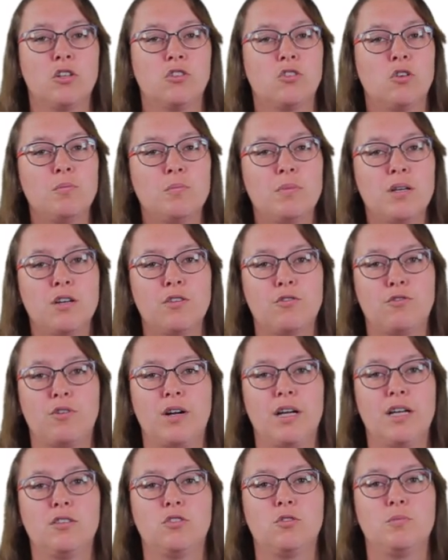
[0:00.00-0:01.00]
Don't be
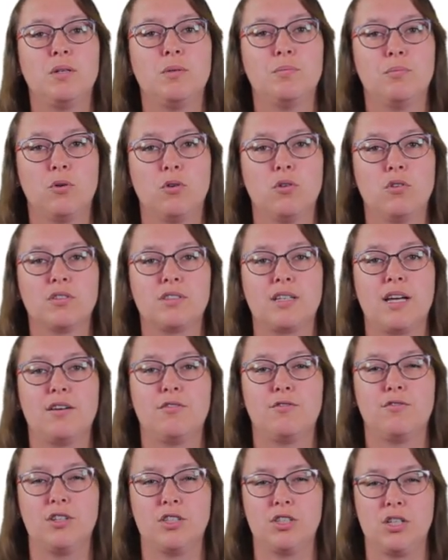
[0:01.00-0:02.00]
afraid to be bold and
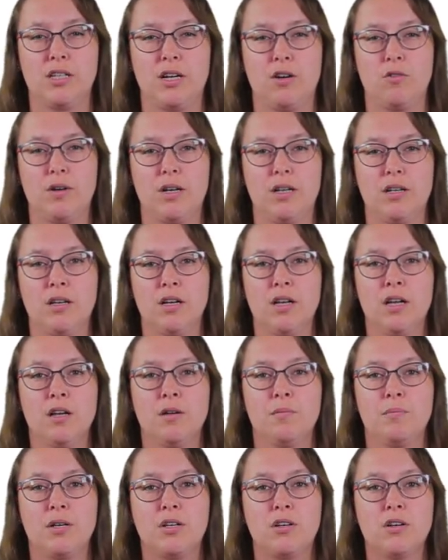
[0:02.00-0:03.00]
visionary,
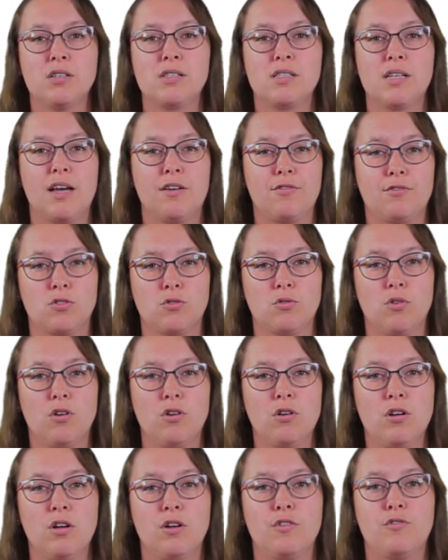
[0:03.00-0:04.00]
because after
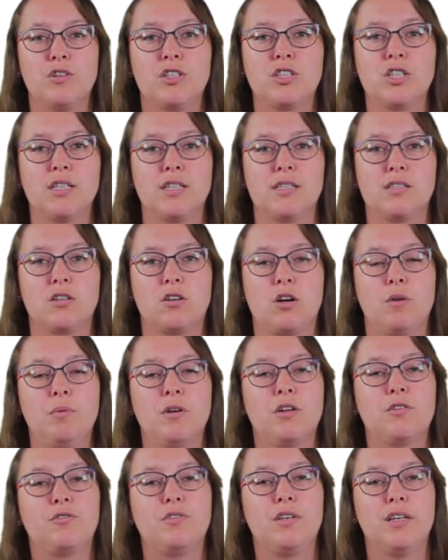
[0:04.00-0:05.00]
all, a vision is a couple
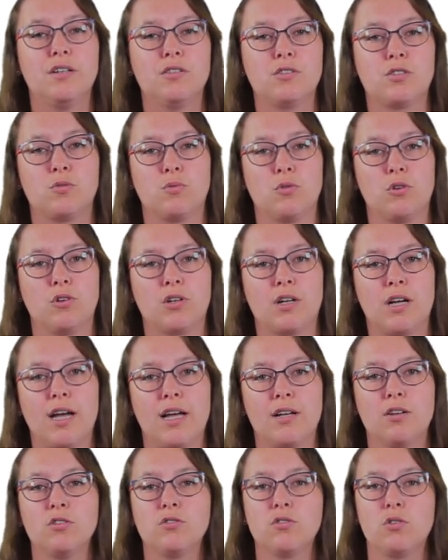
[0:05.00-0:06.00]
of years' work
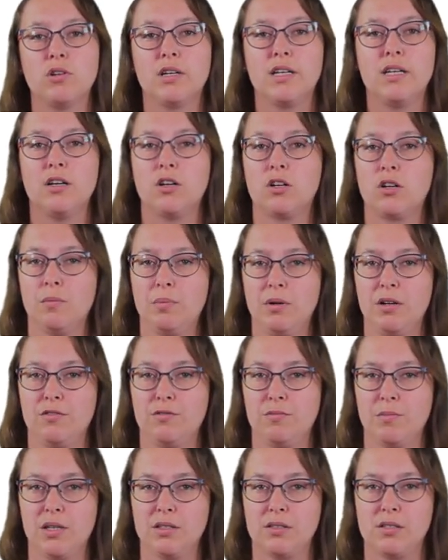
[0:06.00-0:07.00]
and not only a couple of
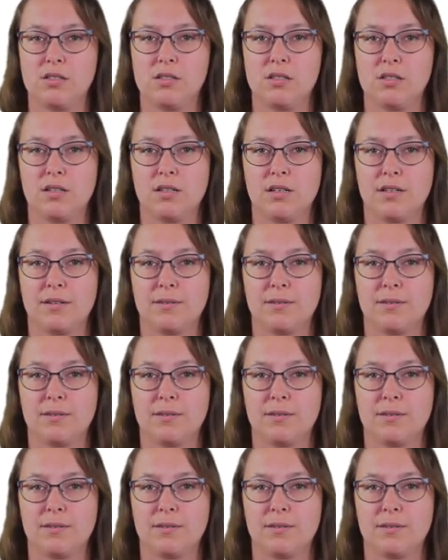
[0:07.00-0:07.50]
months.